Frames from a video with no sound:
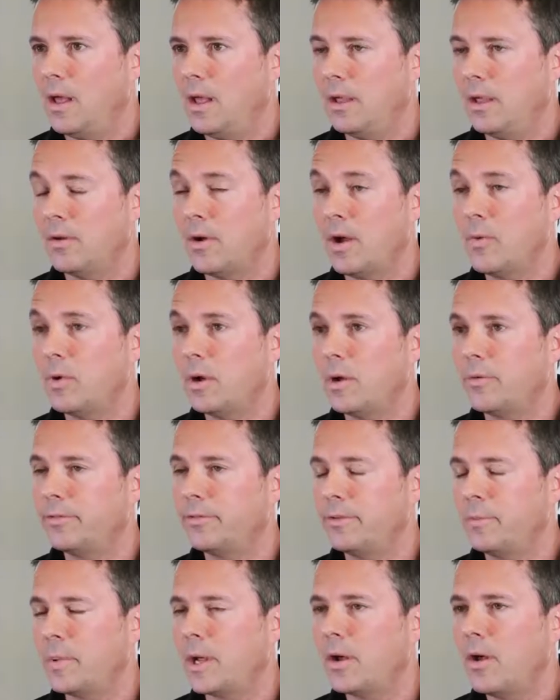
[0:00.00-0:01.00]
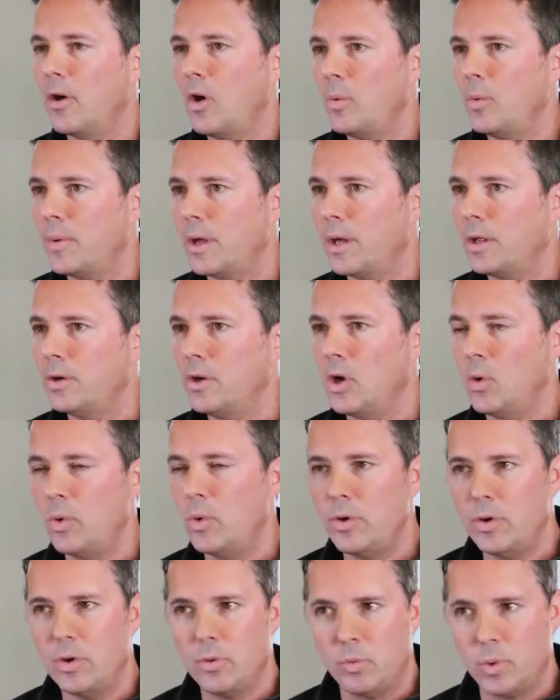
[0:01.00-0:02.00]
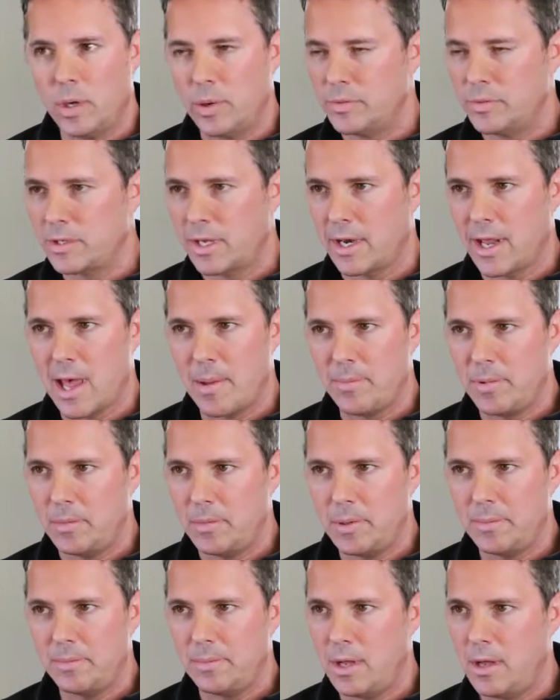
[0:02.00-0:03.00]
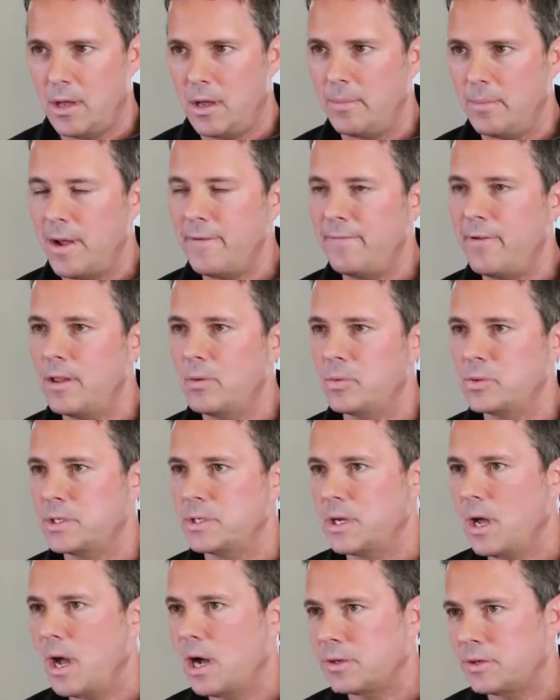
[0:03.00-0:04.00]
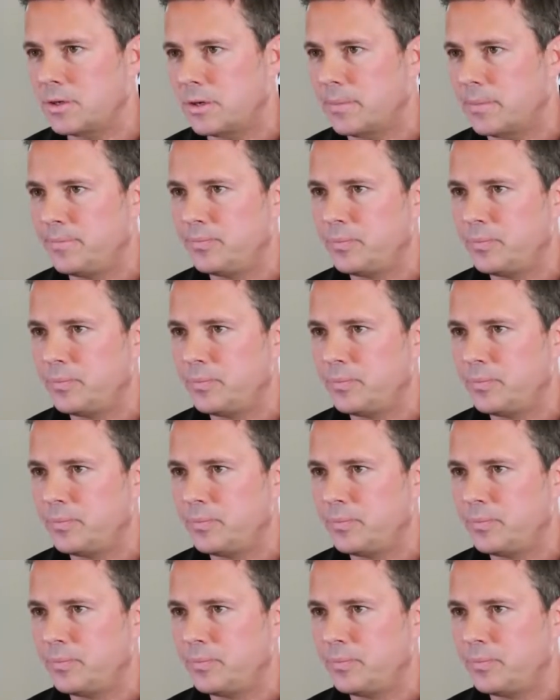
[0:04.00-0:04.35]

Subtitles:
You know, I woke up from my coma, no one knew what was going to happen to me. My father was a doctor.